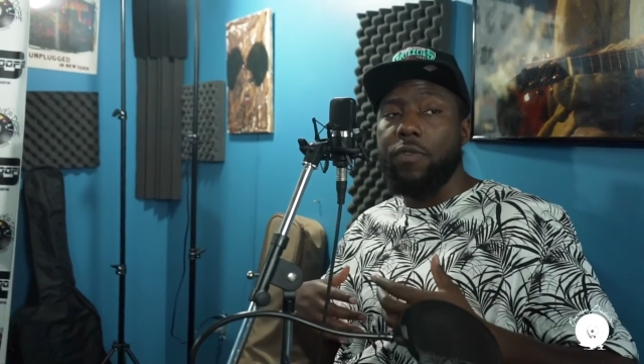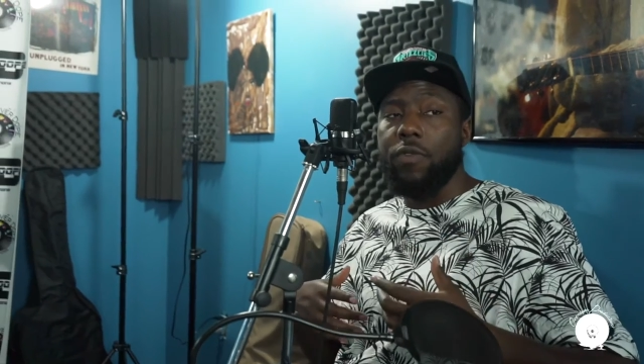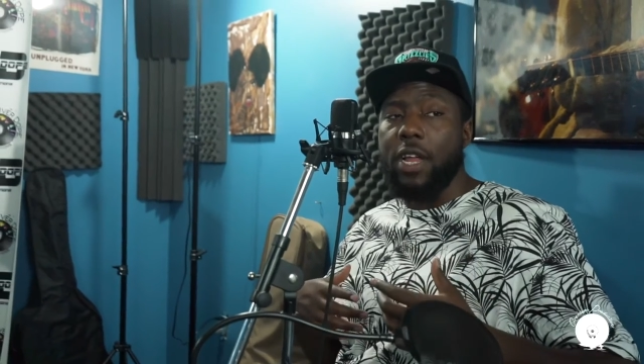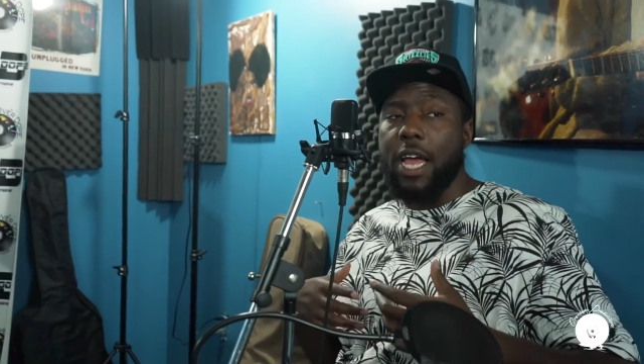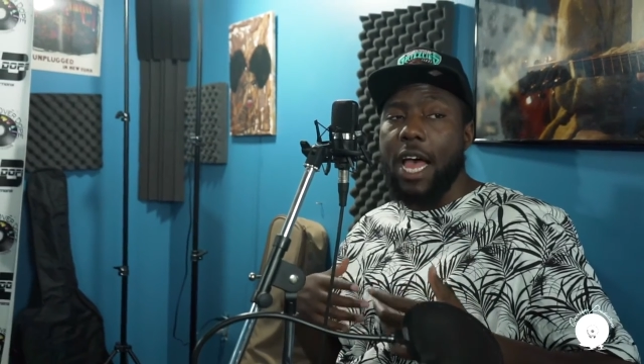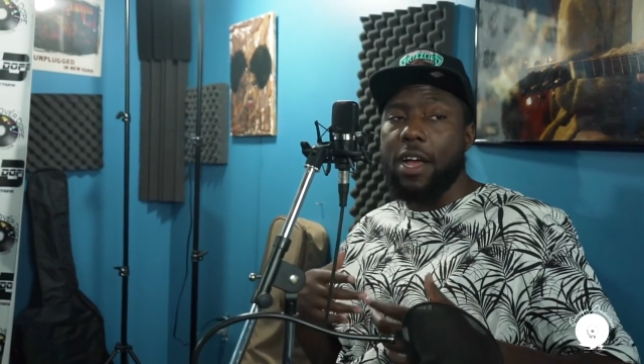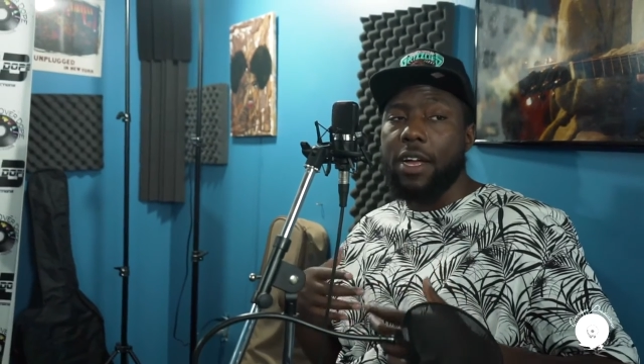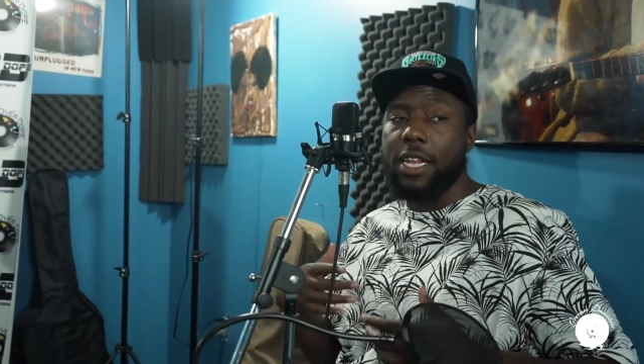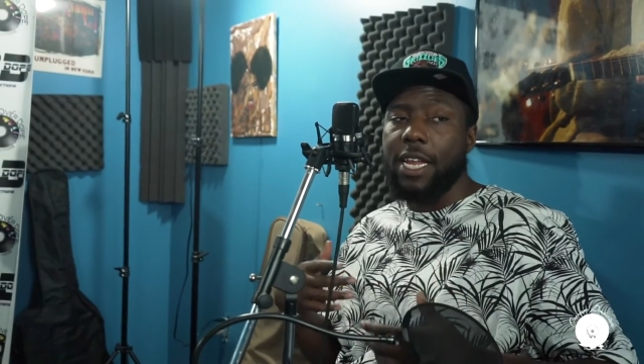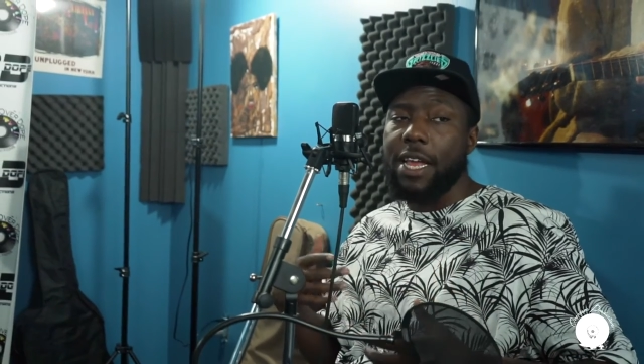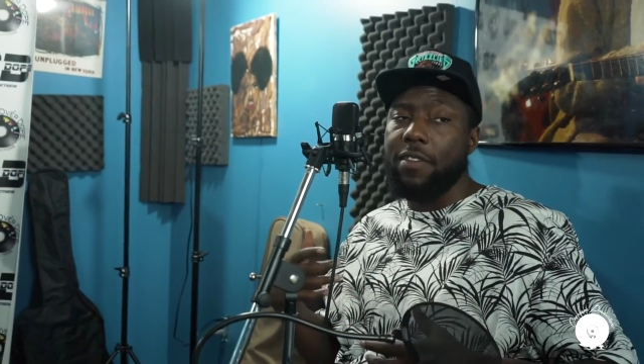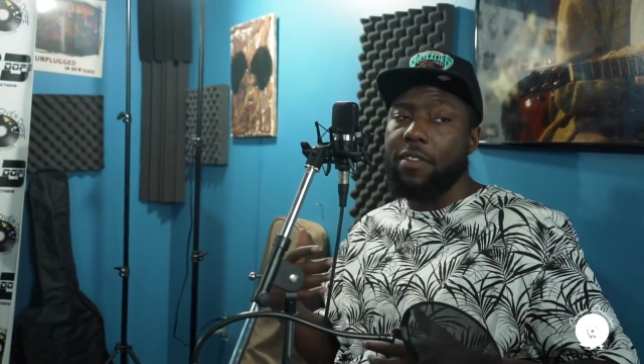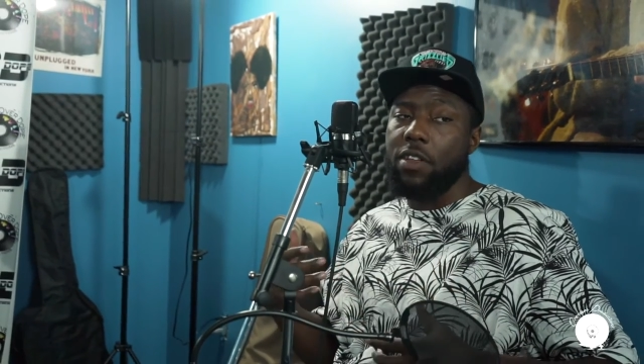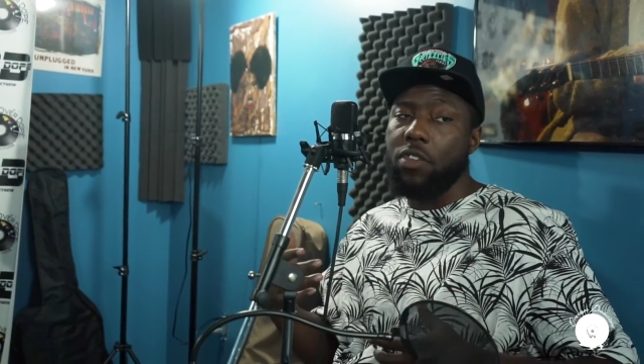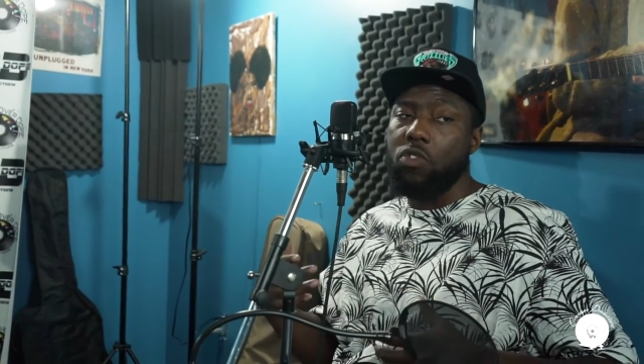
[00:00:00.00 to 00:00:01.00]
the
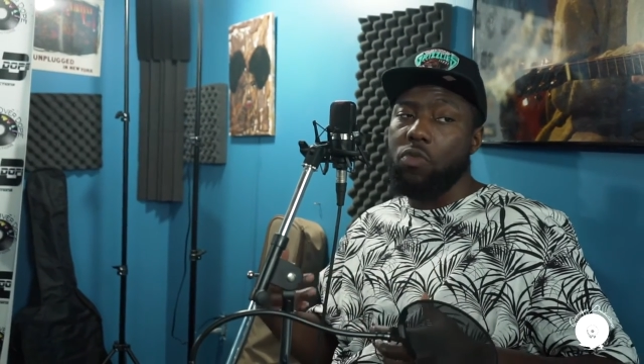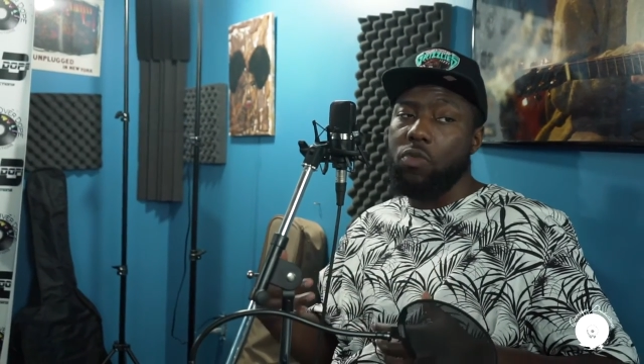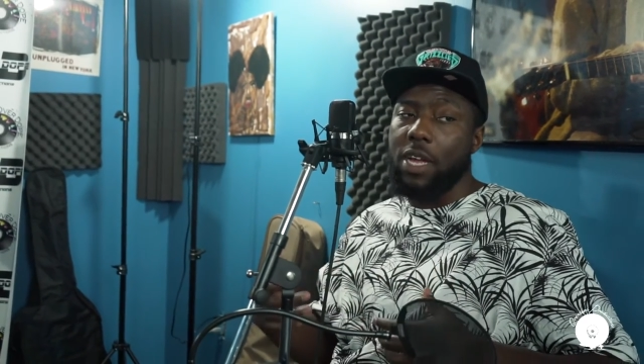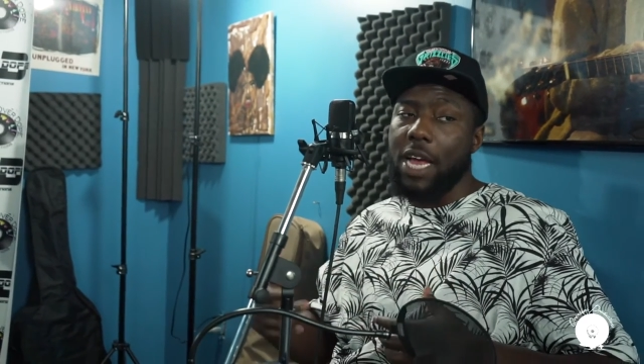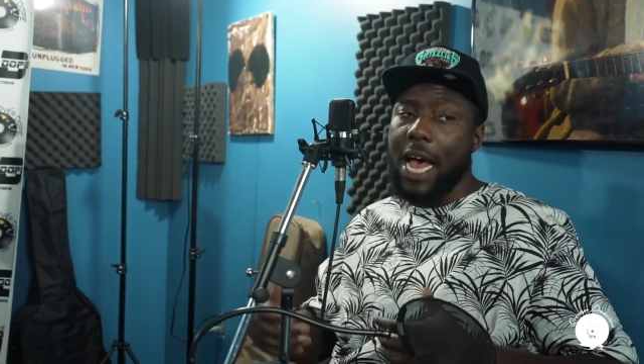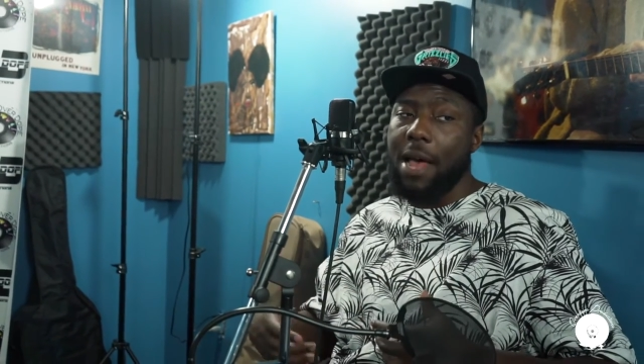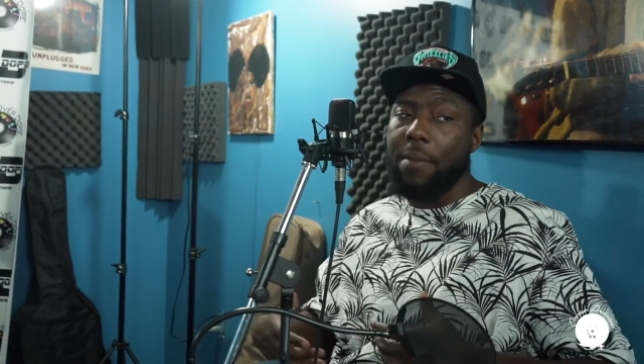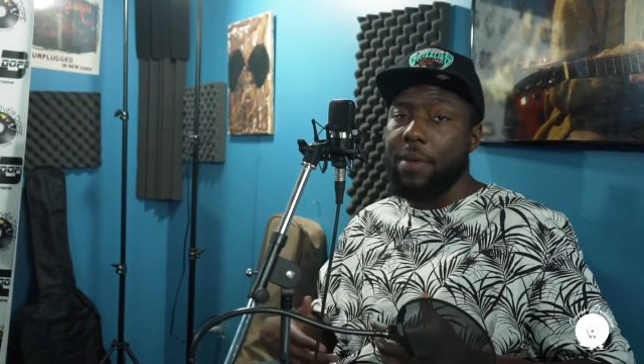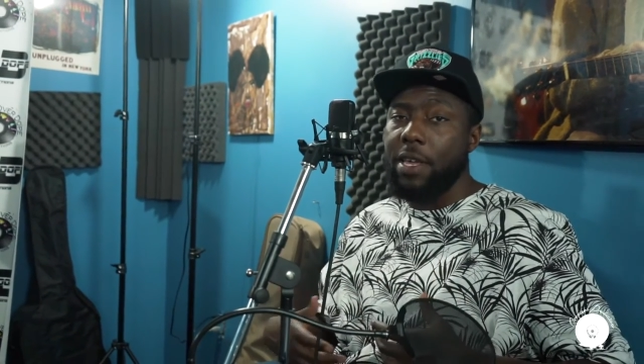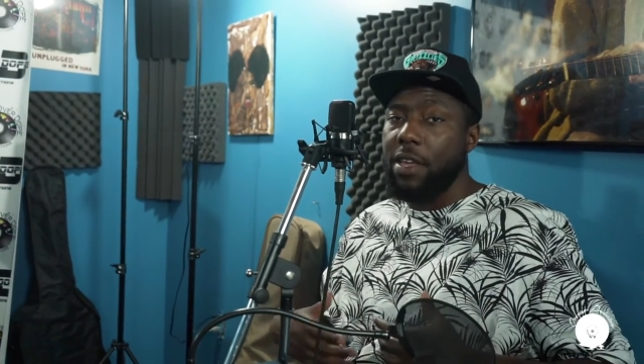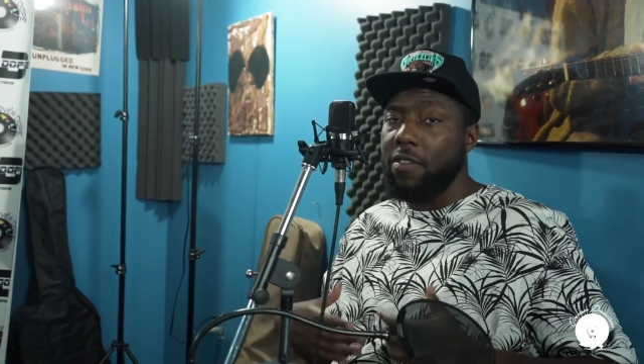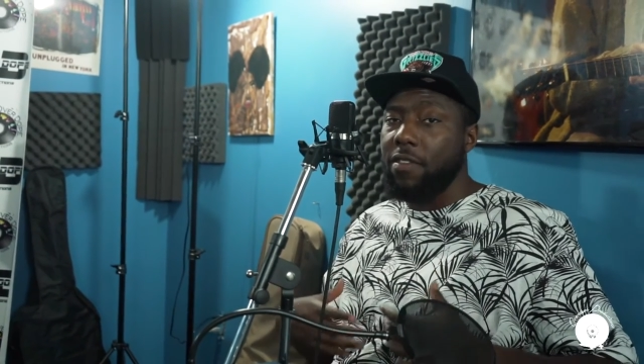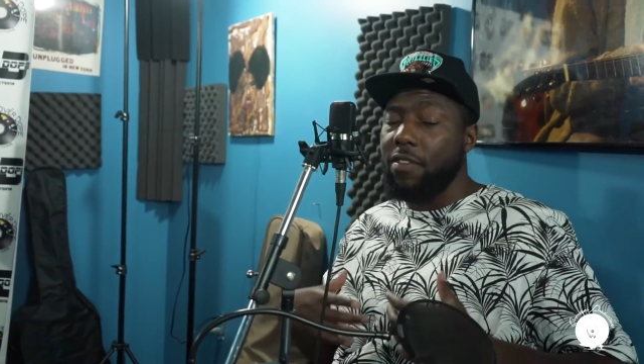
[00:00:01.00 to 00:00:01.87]
accolades that you got because